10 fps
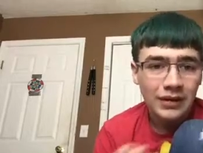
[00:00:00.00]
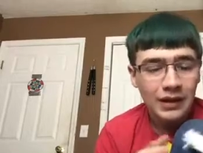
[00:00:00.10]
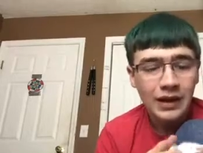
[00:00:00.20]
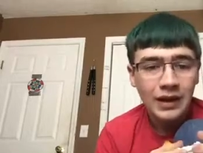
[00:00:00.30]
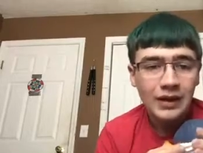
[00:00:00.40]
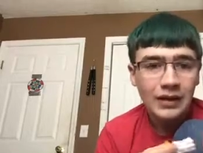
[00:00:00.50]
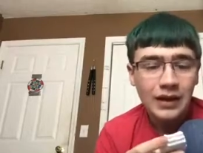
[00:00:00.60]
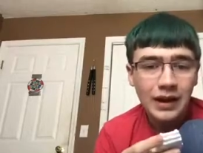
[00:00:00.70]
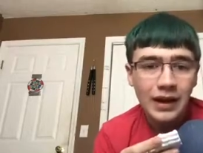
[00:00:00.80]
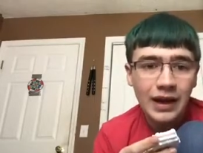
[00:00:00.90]
and
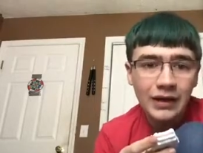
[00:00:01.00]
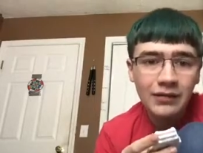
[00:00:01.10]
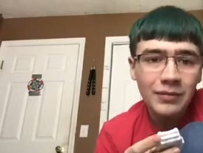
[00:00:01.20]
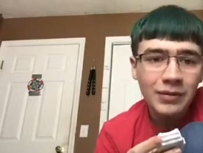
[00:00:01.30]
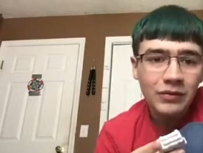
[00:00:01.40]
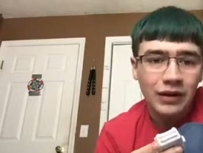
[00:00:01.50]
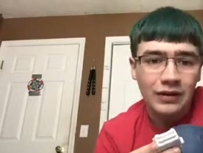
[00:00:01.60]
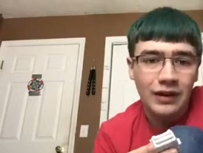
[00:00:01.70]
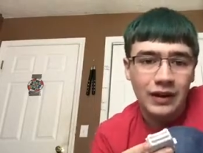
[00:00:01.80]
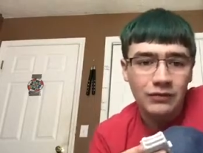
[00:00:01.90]
I very much
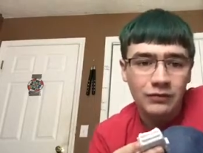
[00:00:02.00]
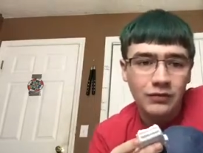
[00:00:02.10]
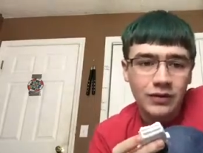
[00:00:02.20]
like that.